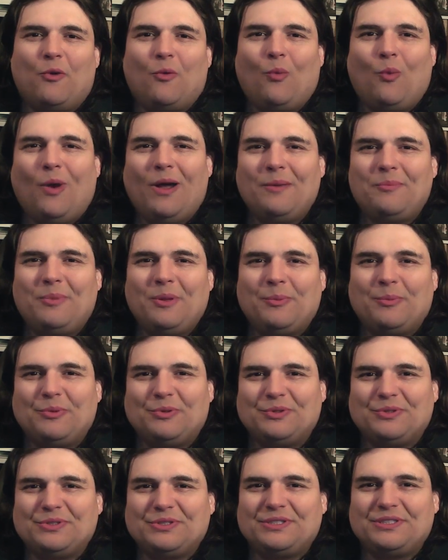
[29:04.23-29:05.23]
what
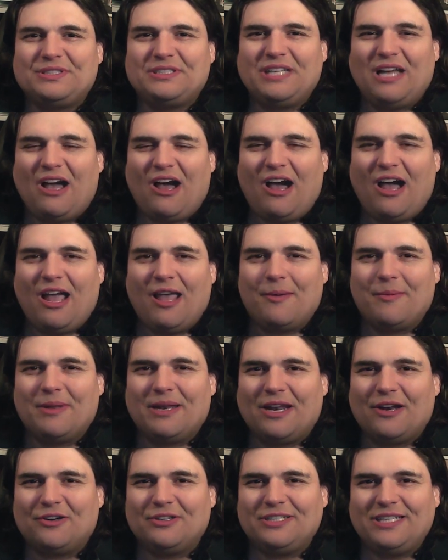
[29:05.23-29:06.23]
people's time
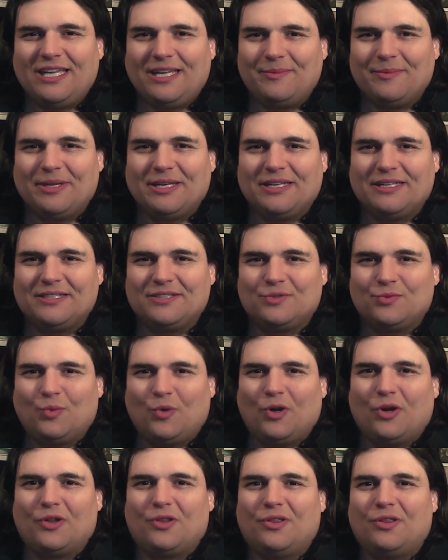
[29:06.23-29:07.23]
and entertainment is
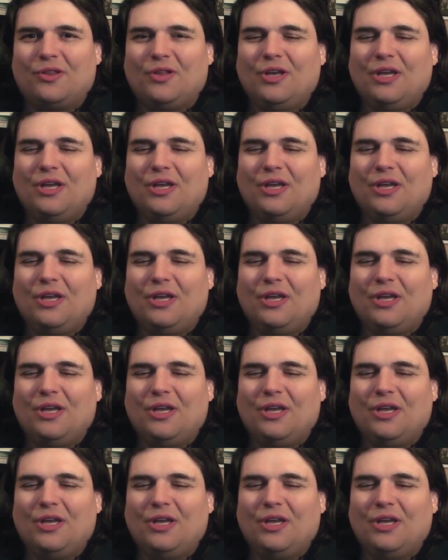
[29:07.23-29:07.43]
worth.